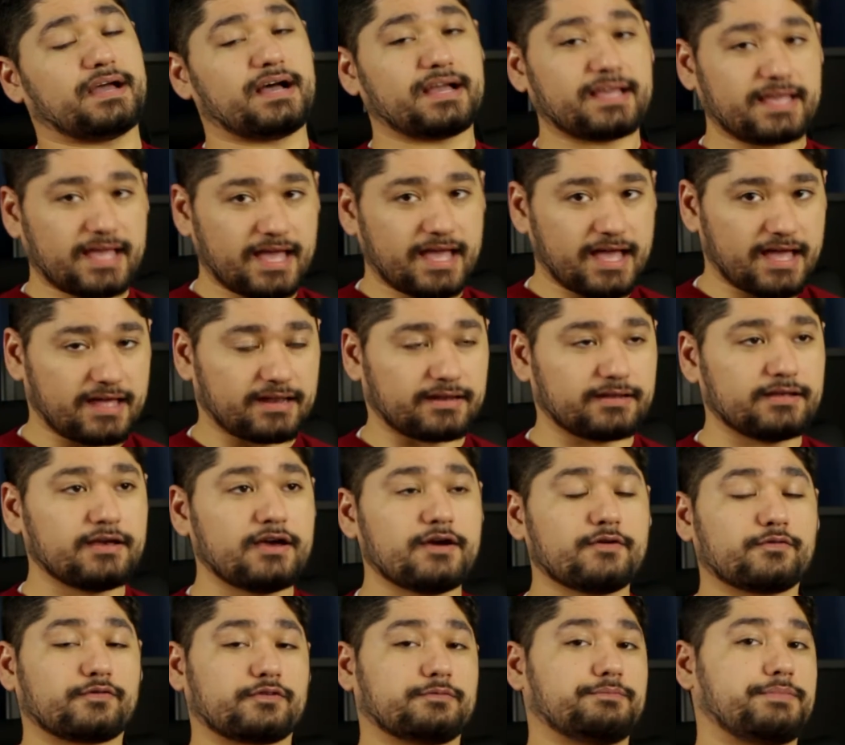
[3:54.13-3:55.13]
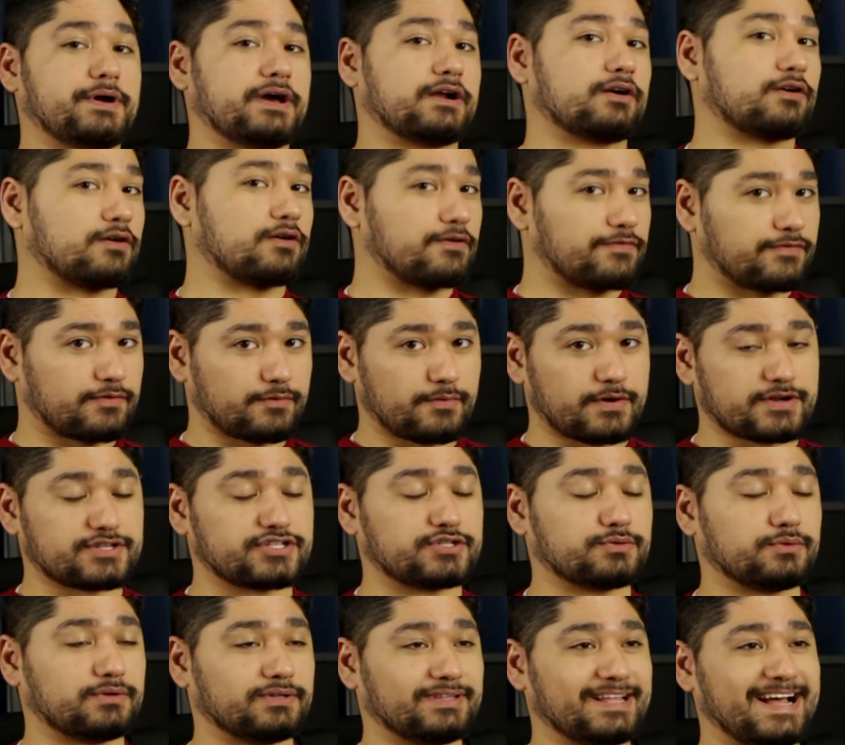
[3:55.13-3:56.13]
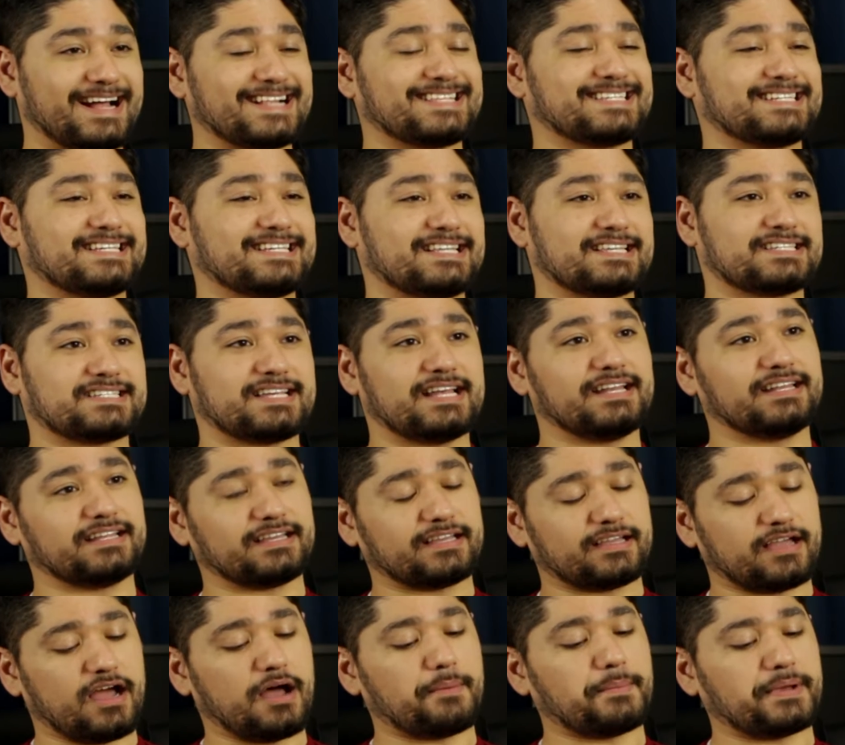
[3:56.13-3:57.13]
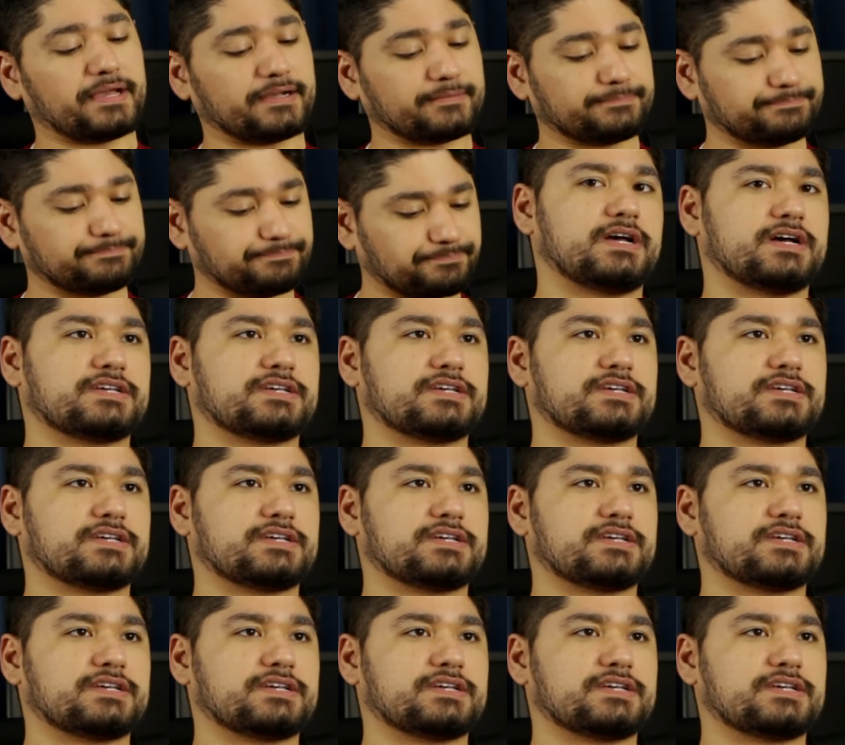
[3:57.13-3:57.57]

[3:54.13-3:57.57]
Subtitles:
Again, for better or for worse, you will not see this ending coming.